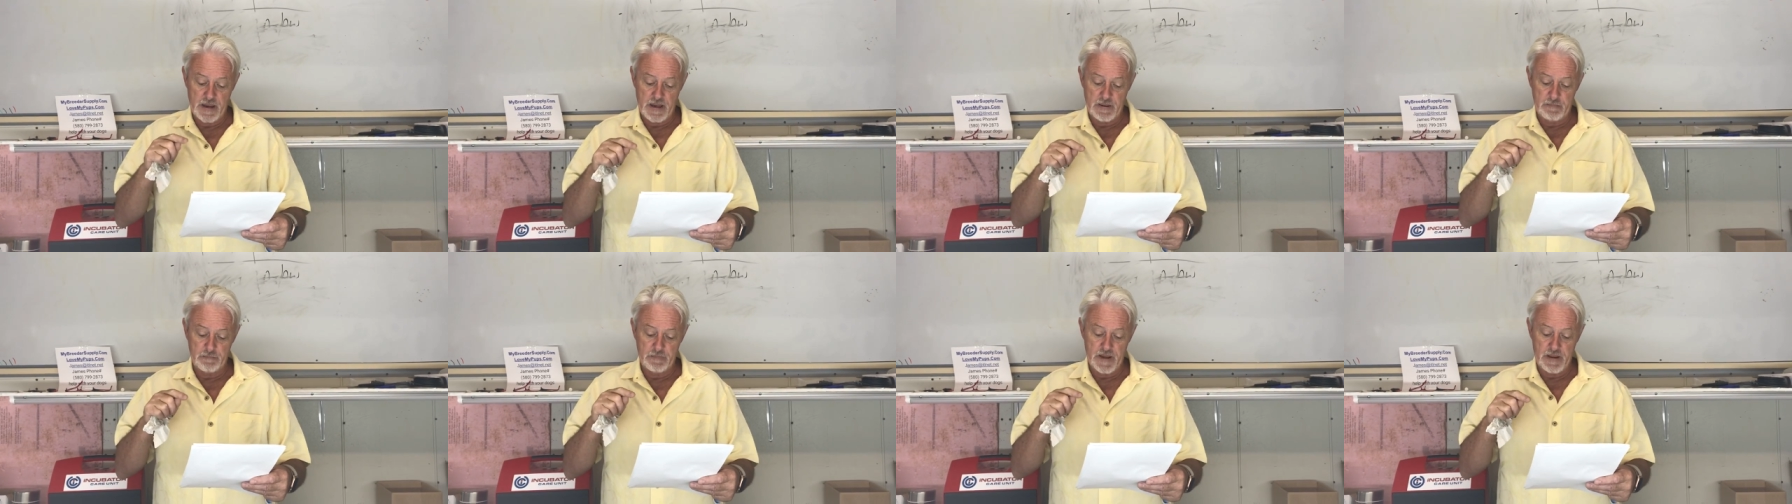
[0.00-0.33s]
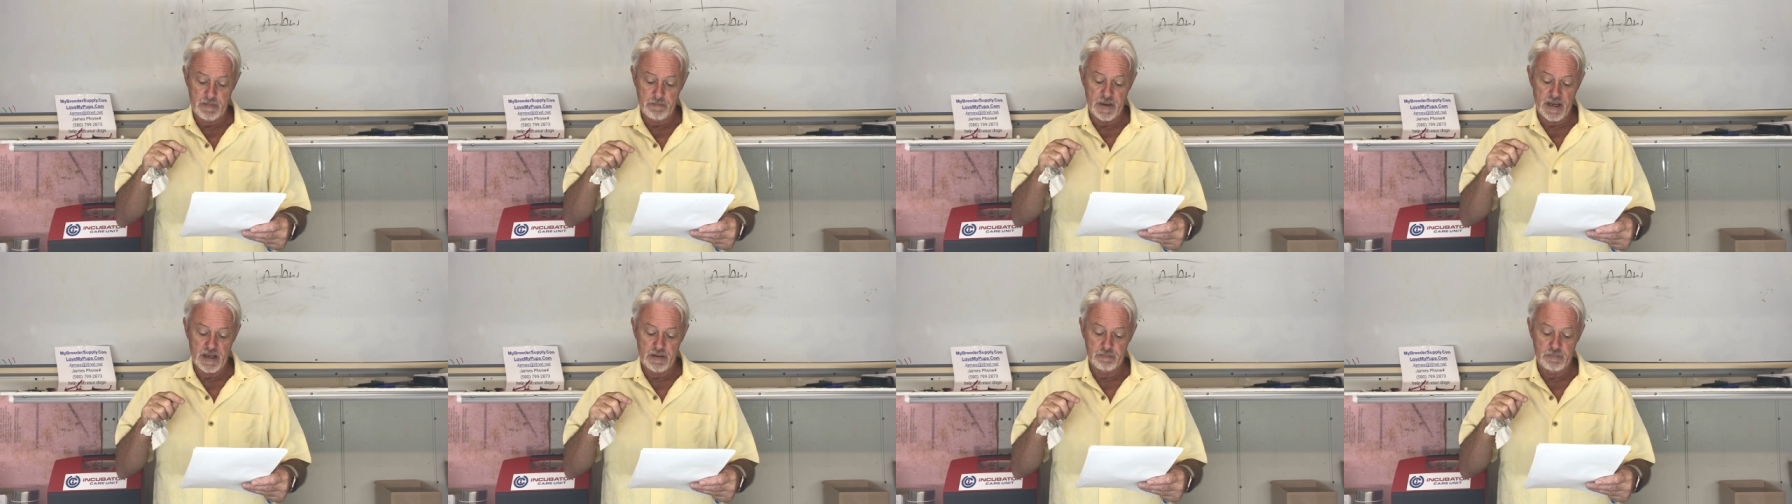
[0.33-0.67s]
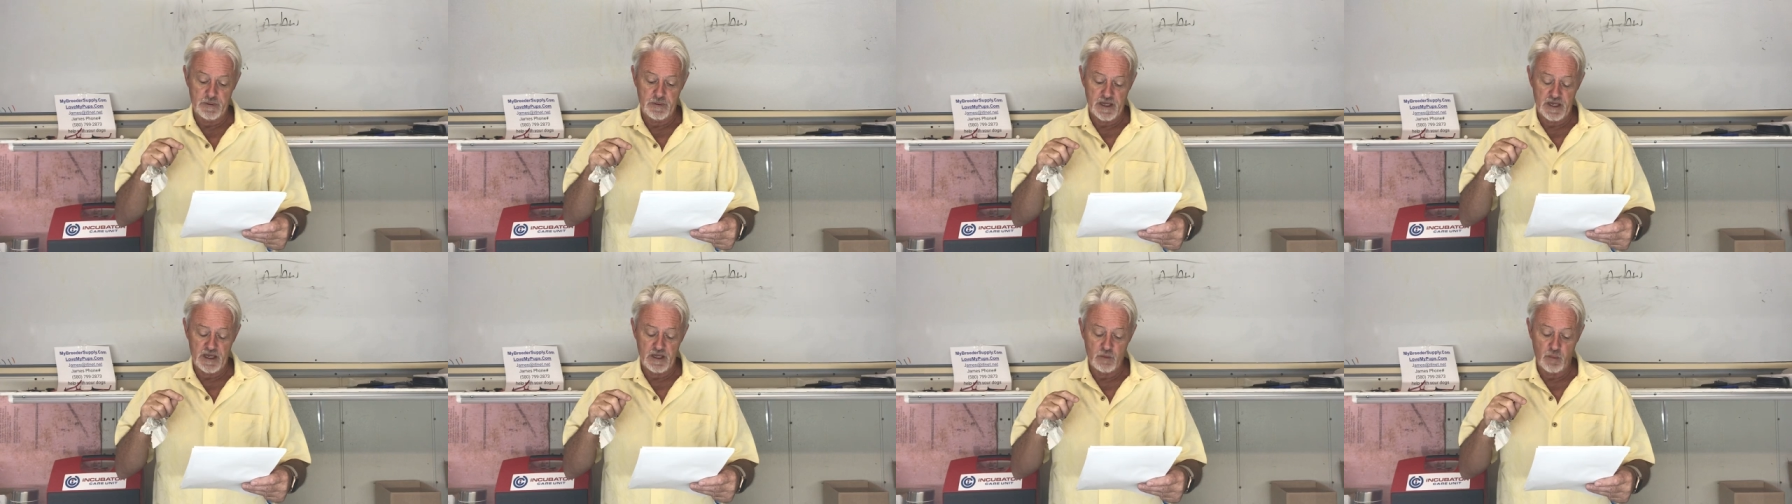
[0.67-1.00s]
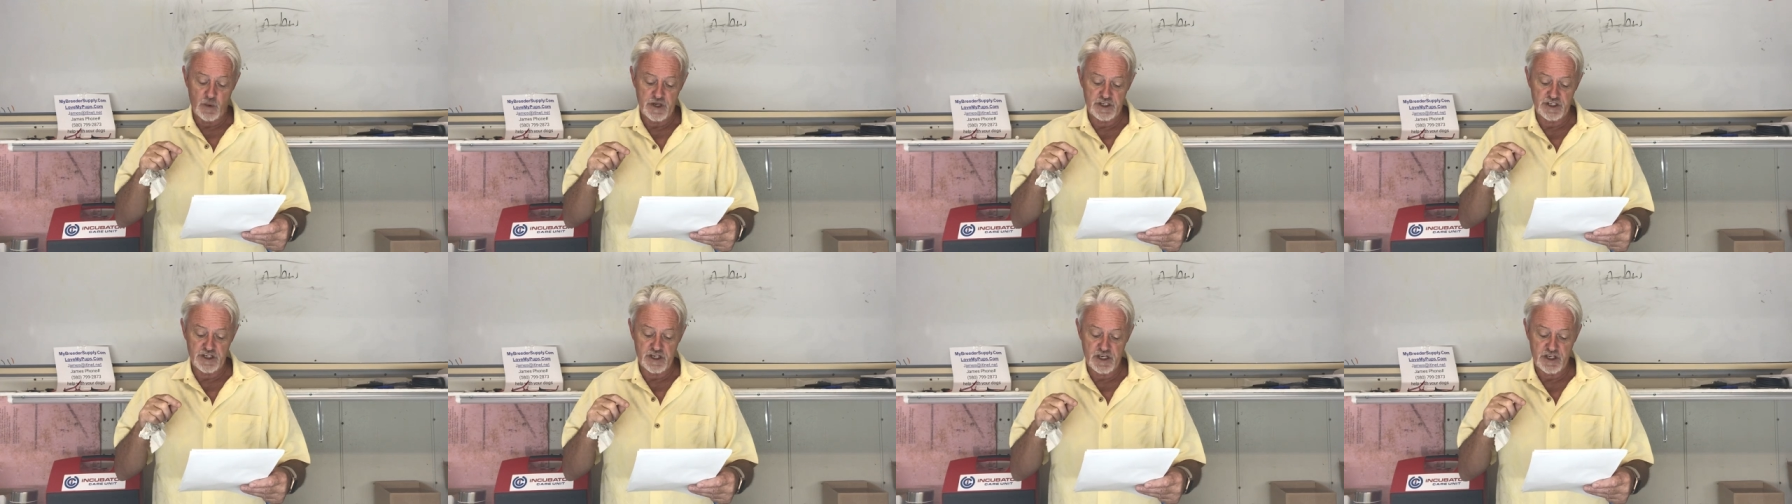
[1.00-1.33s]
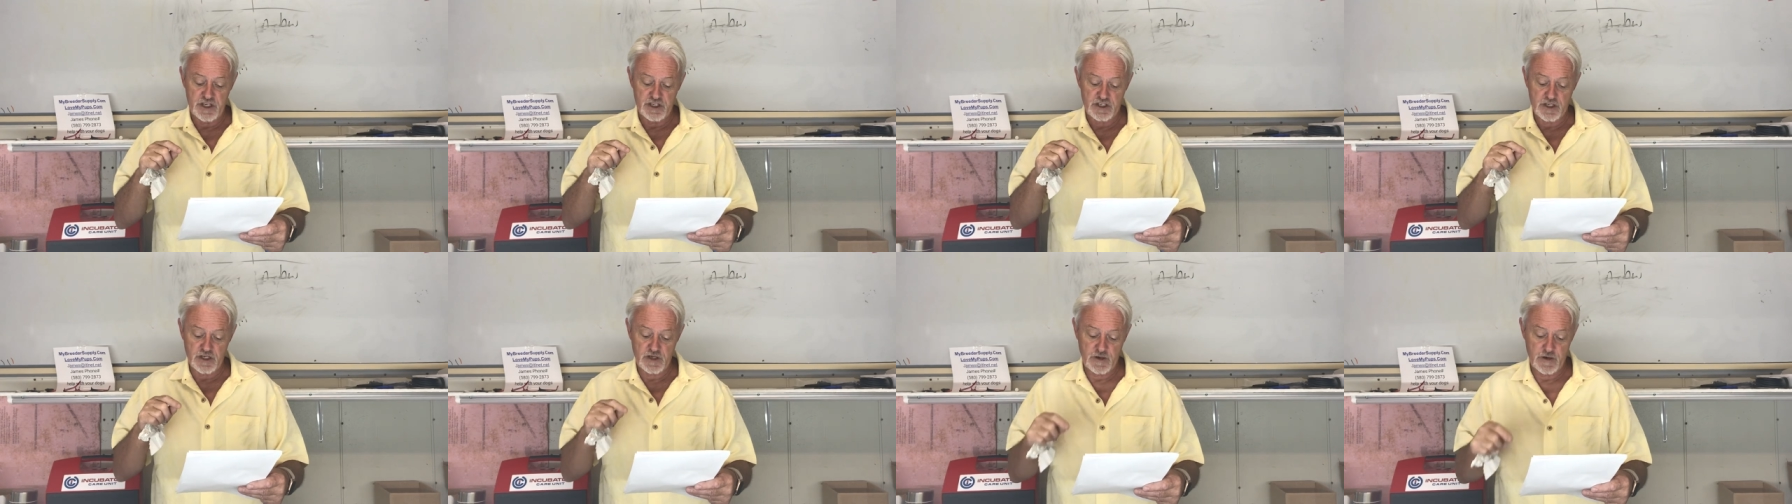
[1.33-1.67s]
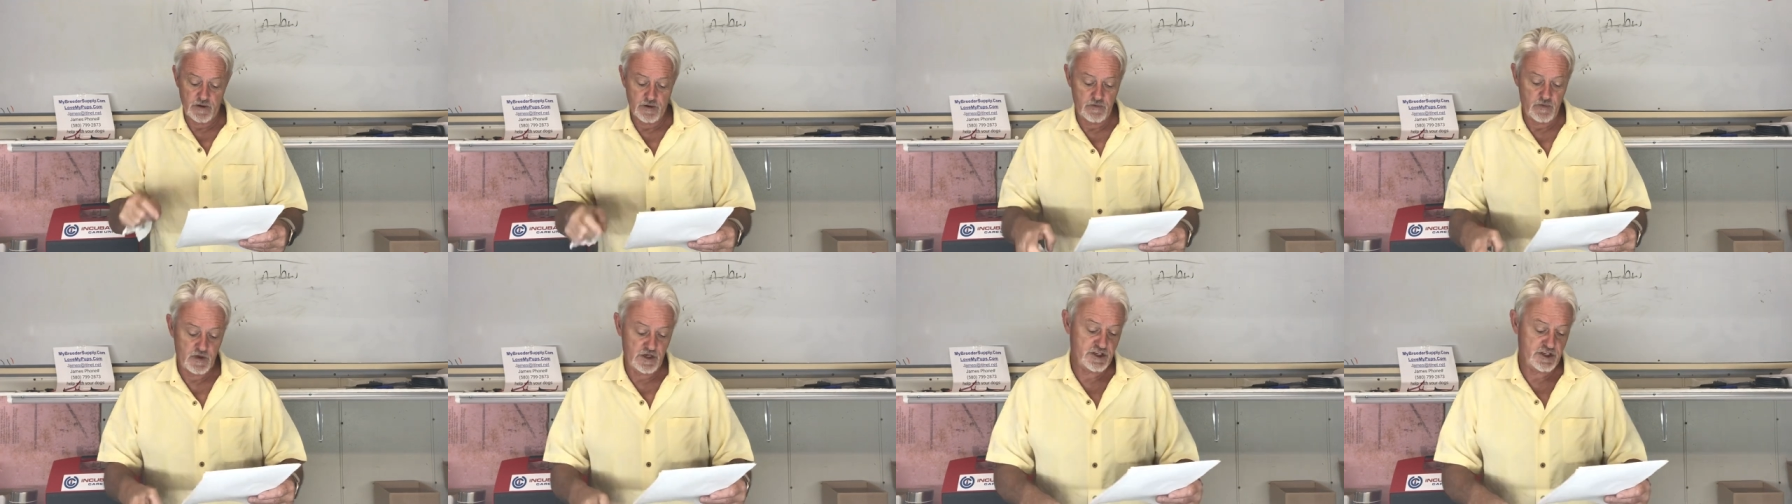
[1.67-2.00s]
Big B, big B, which is.
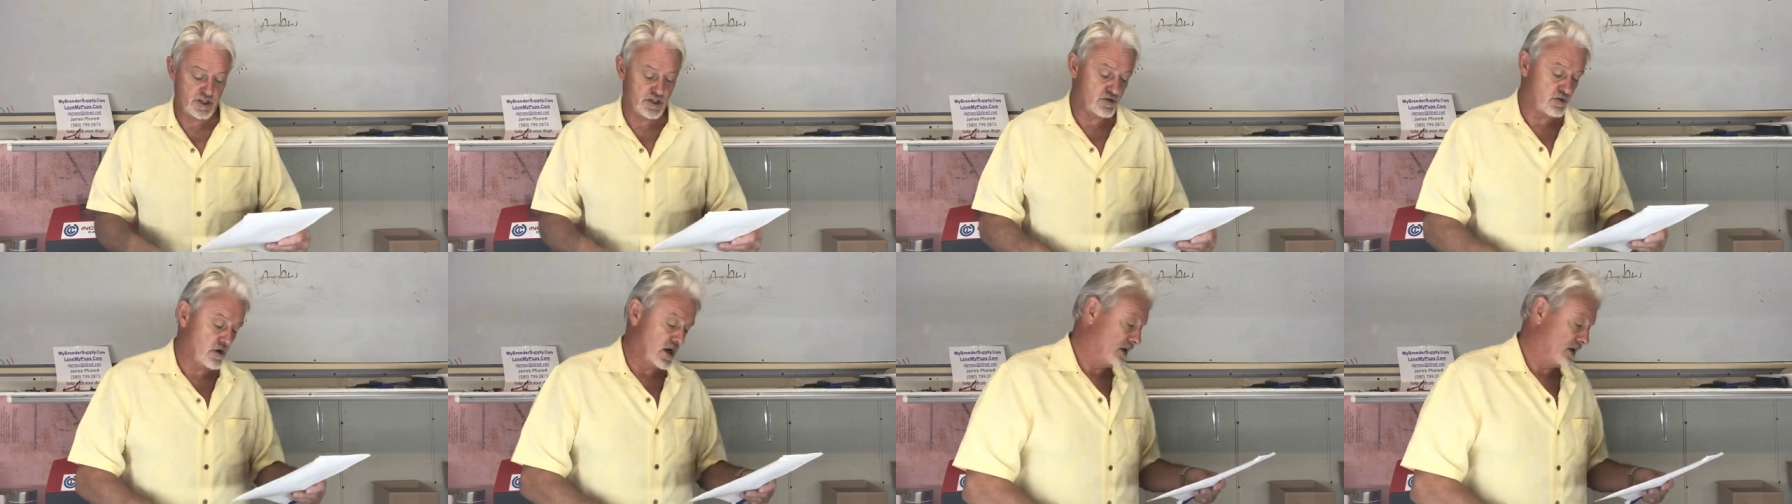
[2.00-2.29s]
Let's just